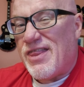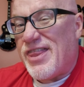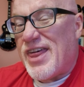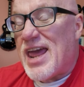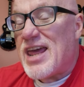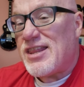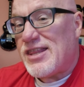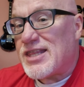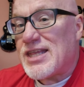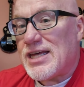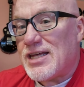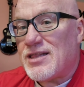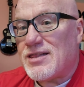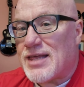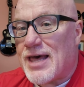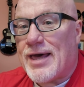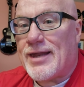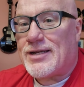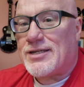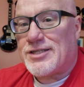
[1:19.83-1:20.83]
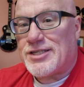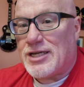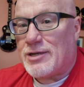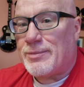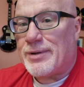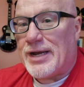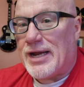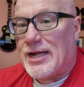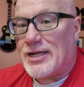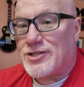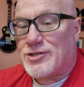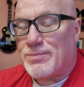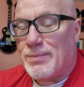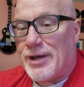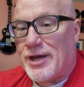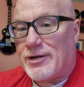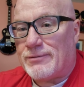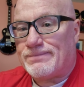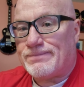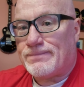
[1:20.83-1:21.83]
They think that intimidates
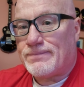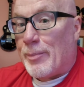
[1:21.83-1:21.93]
men.